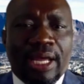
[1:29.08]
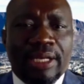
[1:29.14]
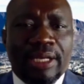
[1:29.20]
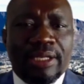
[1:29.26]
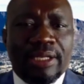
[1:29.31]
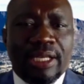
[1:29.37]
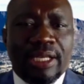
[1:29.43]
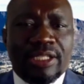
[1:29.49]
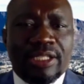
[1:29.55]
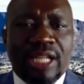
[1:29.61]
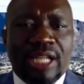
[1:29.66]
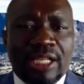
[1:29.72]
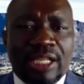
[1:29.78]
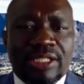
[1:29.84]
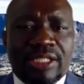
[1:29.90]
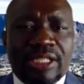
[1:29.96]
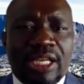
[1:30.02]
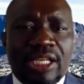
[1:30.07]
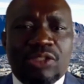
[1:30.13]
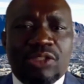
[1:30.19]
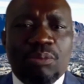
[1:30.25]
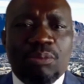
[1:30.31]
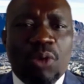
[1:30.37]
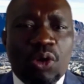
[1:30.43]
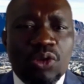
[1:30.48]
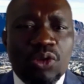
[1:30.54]
And the stat
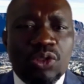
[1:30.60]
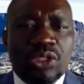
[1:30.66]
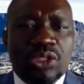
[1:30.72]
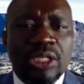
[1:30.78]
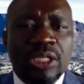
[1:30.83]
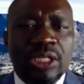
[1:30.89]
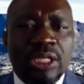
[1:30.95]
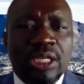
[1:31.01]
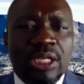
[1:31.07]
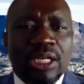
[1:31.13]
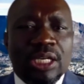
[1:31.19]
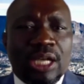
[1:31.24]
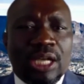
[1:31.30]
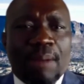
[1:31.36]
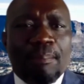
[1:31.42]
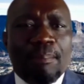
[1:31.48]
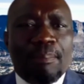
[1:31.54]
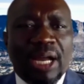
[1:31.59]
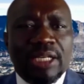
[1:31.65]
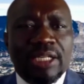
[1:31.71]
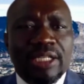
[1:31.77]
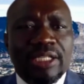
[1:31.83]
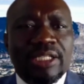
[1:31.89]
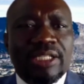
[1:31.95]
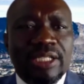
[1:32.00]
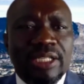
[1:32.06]
says most
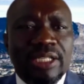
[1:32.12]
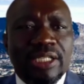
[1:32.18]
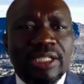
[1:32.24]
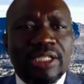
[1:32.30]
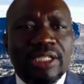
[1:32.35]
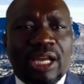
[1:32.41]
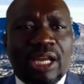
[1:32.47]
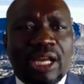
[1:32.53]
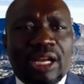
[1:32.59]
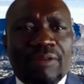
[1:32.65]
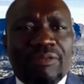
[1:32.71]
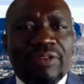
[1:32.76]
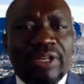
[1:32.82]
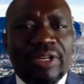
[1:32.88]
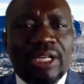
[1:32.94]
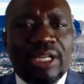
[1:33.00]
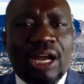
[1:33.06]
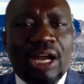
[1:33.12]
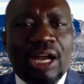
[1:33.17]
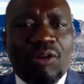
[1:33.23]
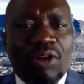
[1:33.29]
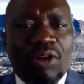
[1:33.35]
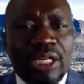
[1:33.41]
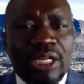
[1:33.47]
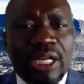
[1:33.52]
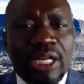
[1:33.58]
companies in South Africa
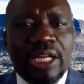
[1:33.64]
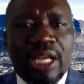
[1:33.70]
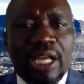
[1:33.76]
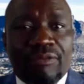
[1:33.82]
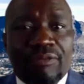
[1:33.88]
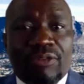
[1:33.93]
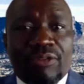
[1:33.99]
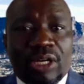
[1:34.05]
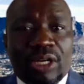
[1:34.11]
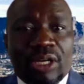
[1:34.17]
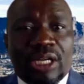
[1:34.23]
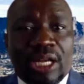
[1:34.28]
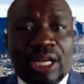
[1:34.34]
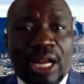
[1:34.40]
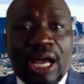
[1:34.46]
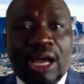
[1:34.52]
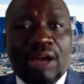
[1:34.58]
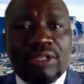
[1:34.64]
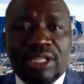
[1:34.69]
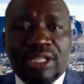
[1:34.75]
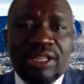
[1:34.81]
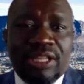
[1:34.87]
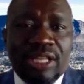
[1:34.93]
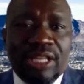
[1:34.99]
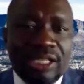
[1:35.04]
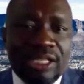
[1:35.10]
already have got cloud
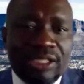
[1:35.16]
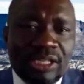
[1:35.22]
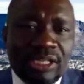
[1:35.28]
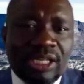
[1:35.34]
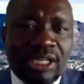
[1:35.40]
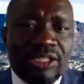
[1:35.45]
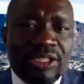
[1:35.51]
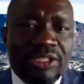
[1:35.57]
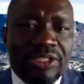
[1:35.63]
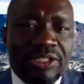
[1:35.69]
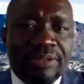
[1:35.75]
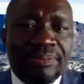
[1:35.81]
in their strategy.